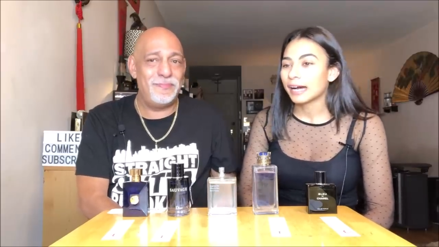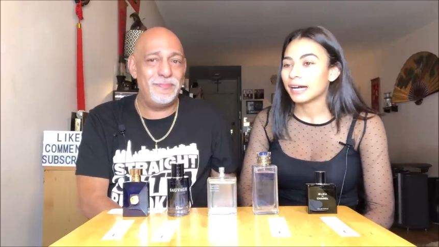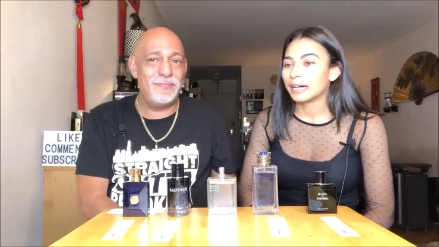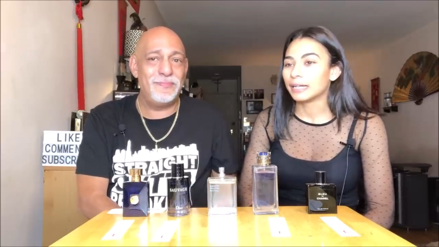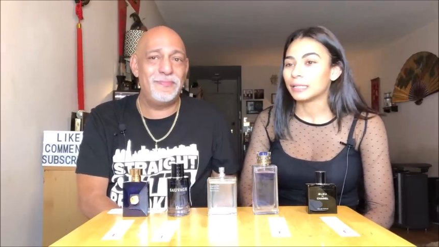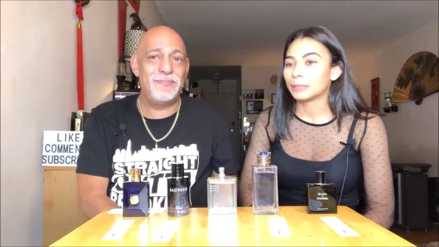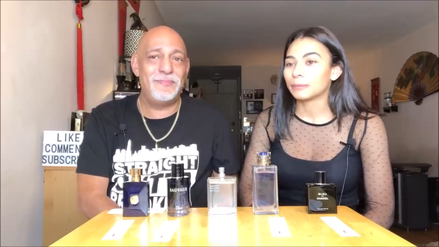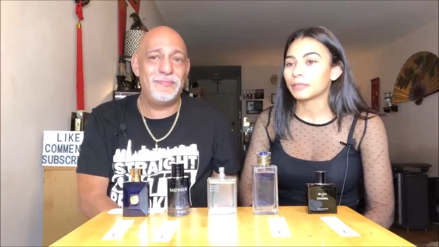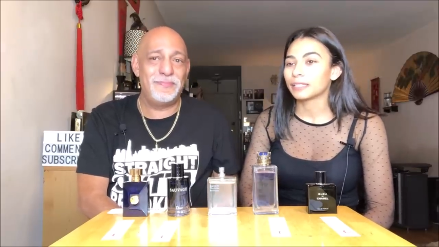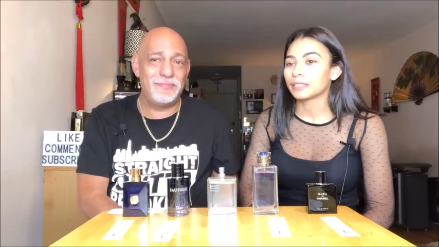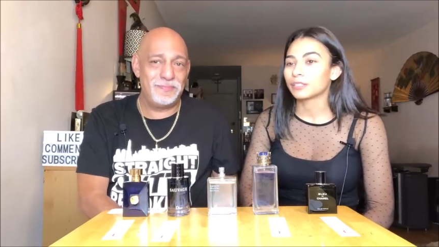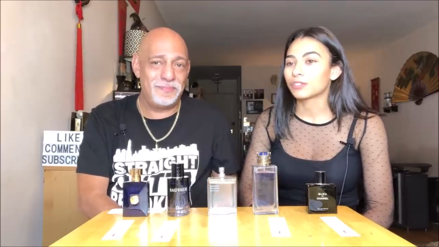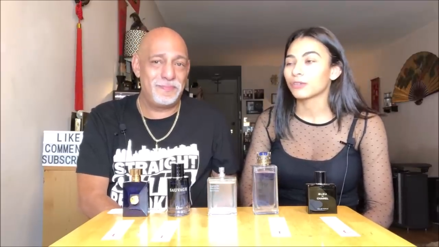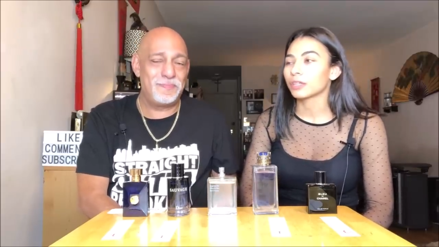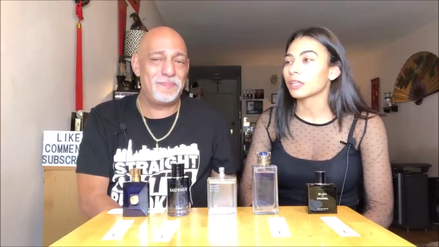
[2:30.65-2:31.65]

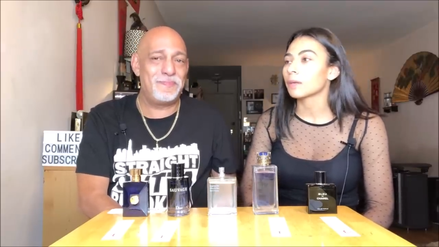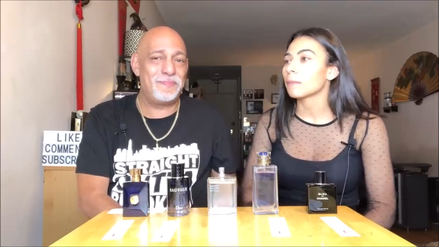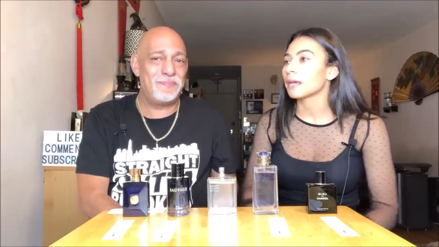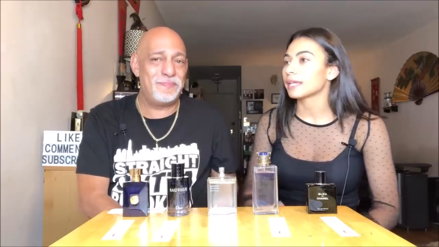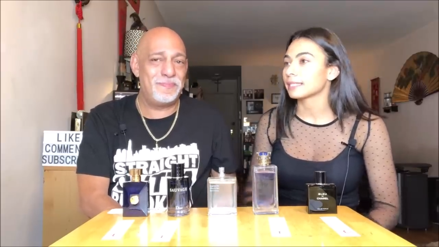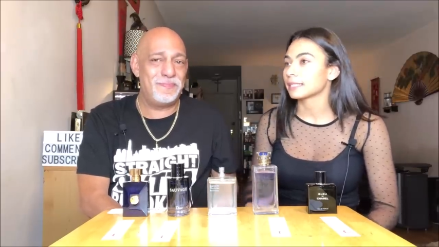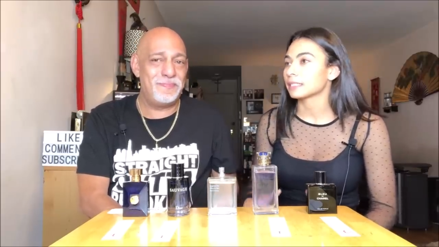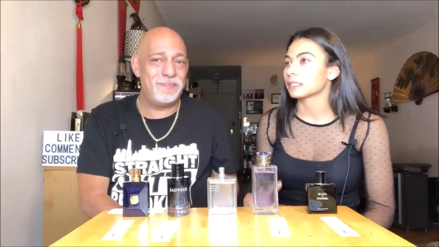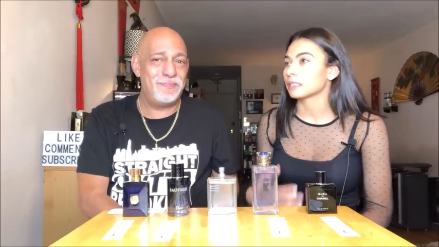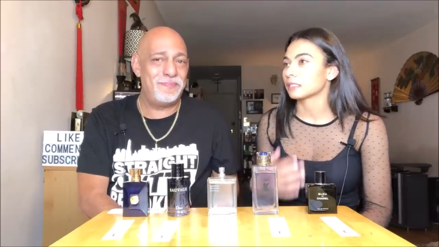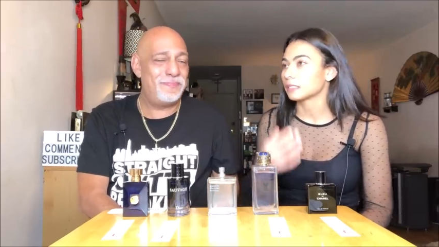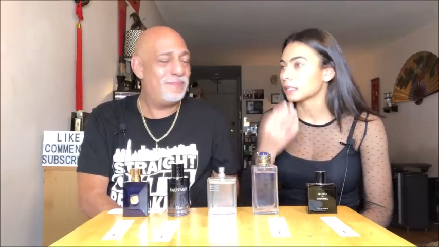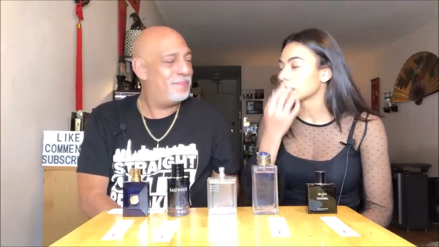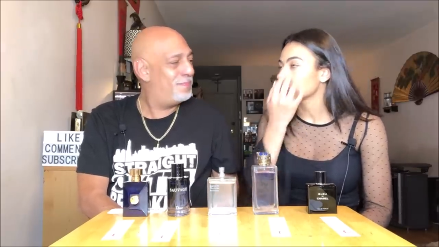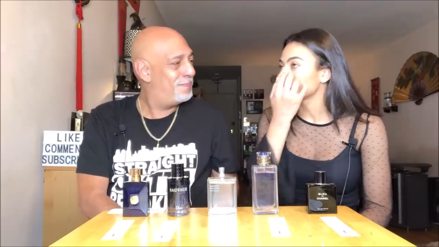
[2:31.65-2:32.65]
Speaker 1: It's really amazing to
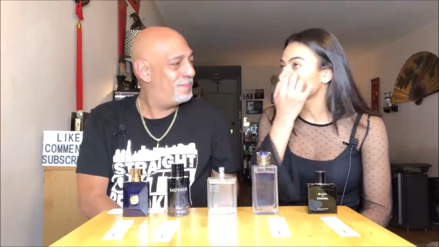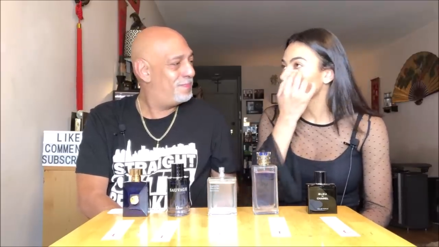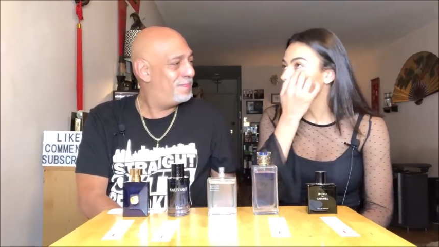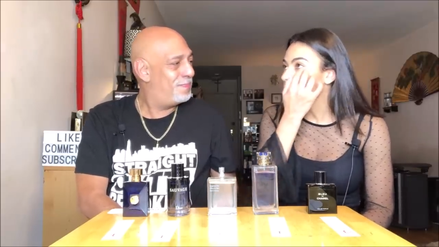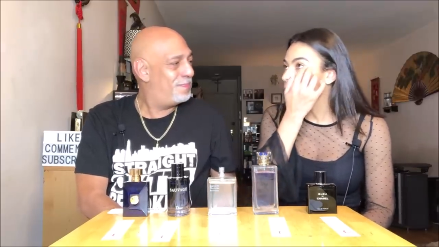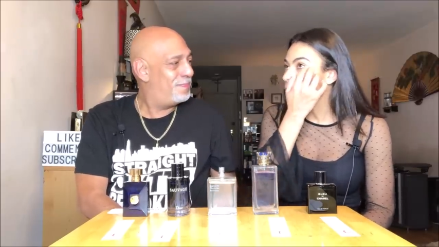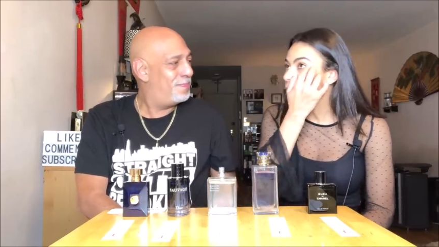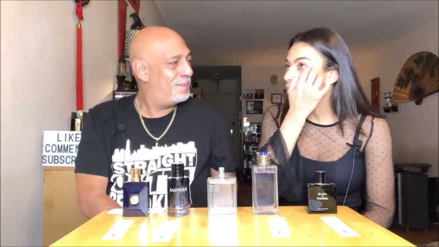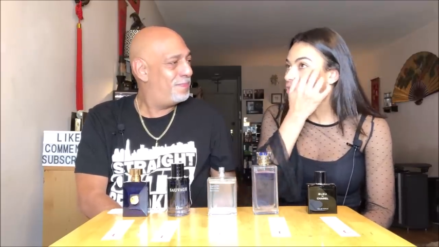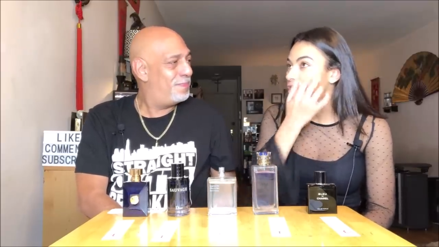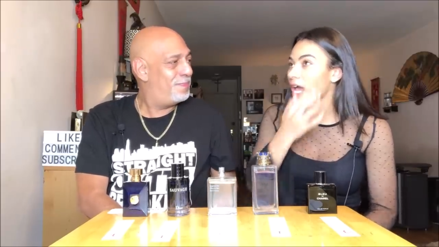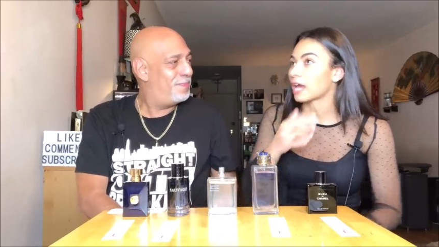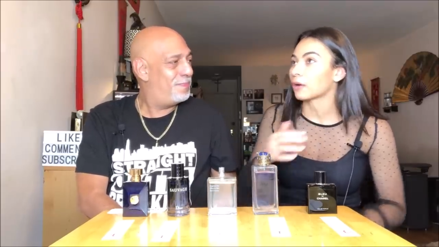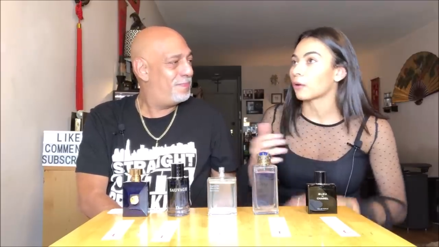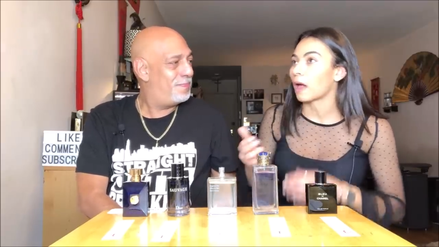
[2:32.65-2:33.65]
see, you know, your
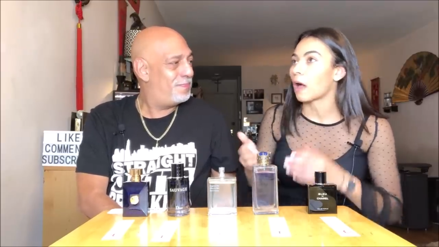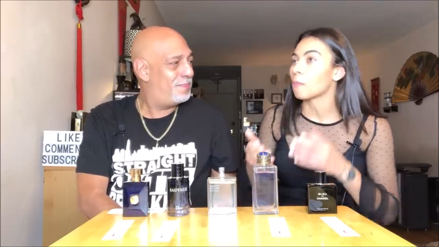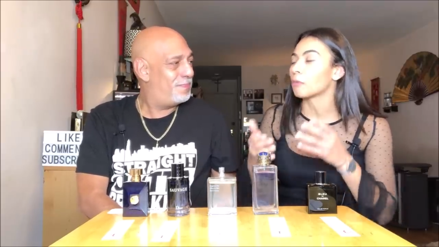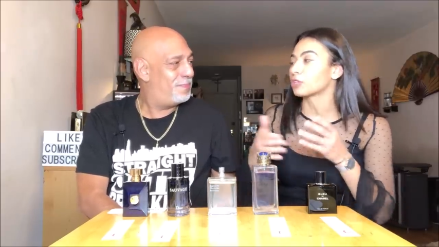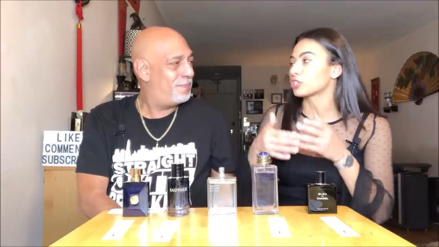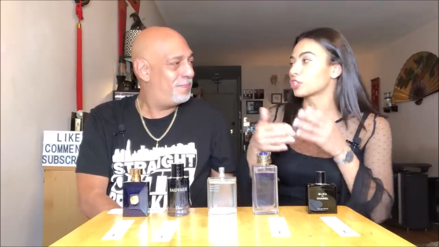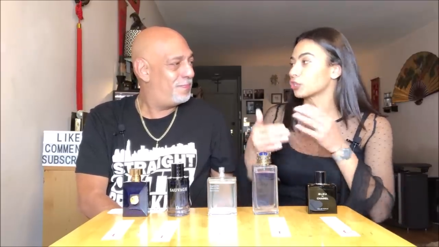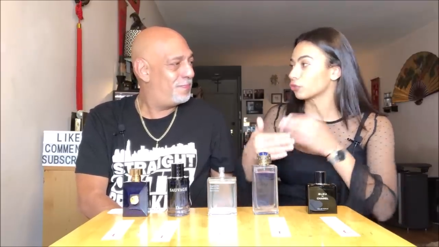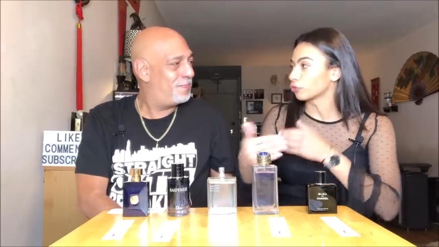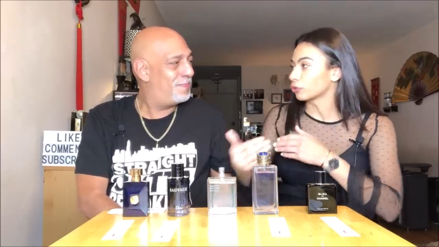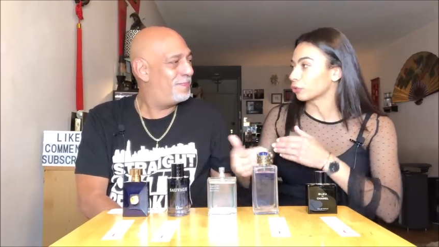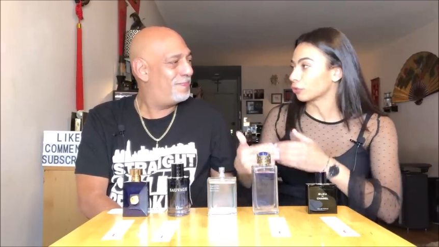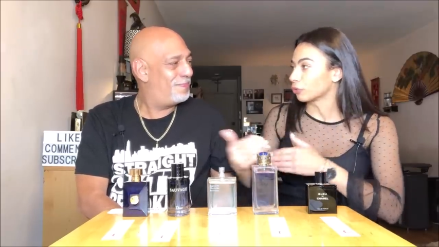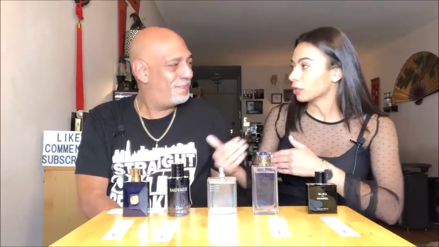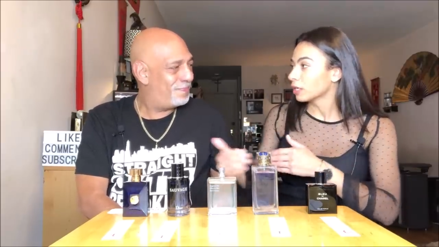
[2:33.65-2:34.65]
channel, how much it
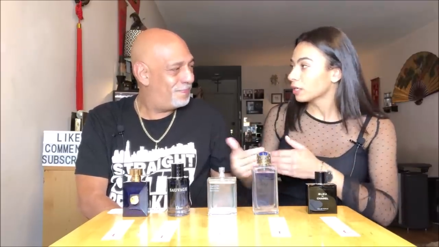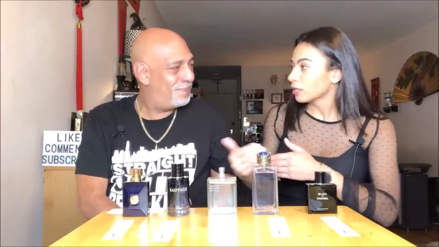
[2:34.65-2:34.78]
grew,